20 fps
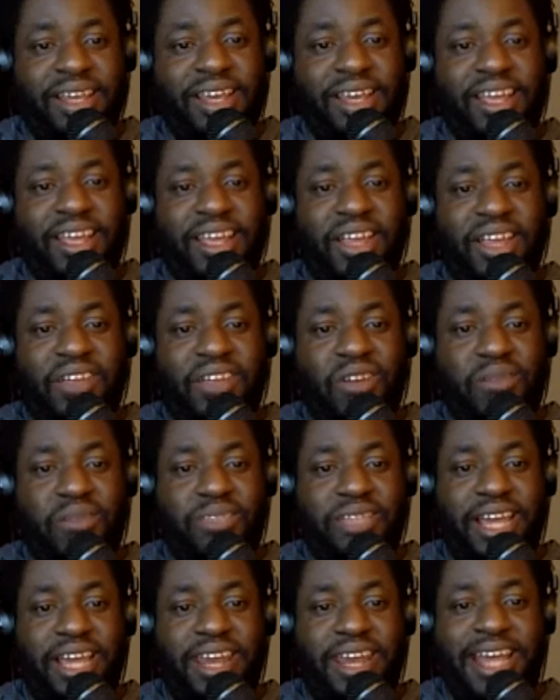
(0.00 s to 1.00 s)
You know what I'm
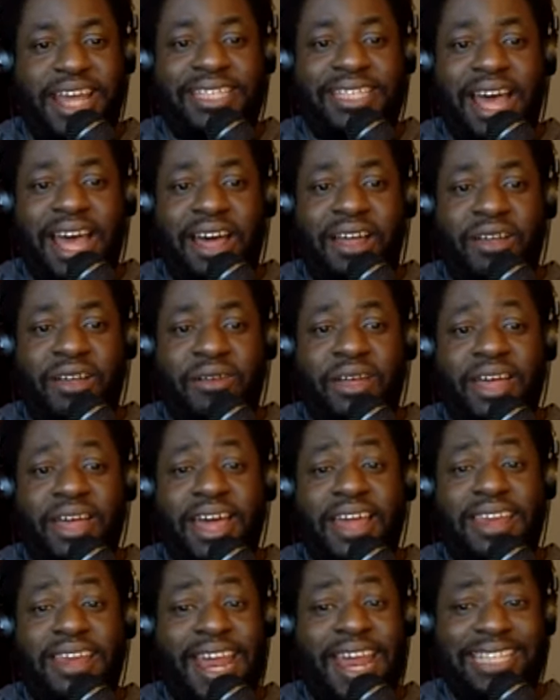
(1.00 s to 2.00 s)
saying? That's how
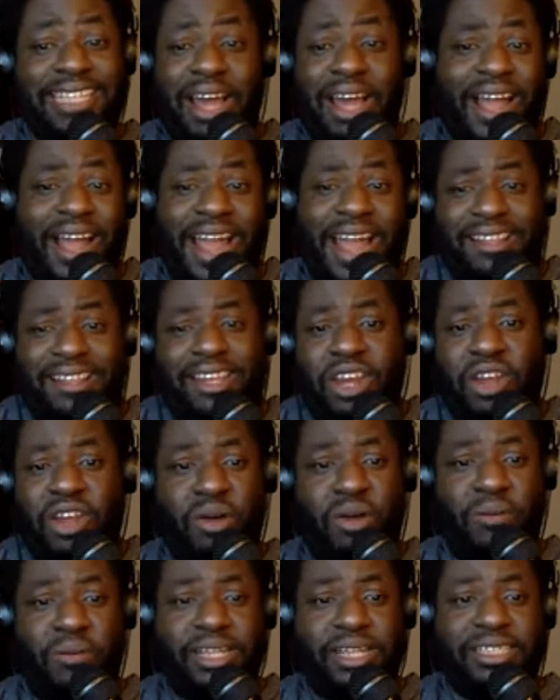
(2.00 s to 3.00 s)
that's how I got to
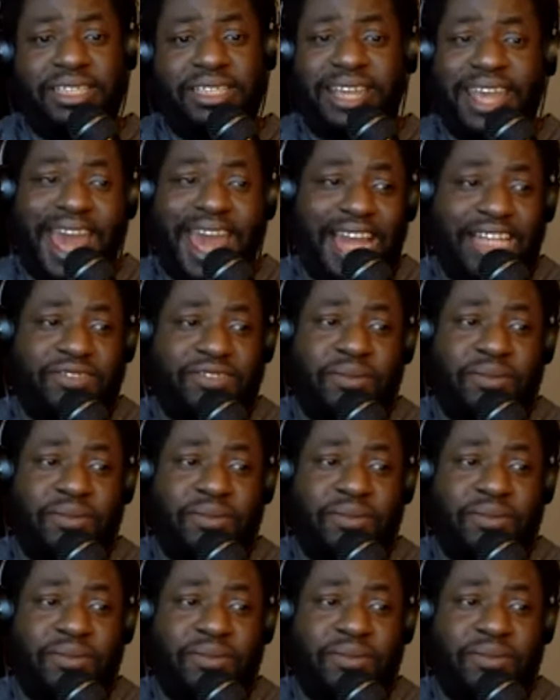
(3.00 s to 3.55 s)
know him because cats mm.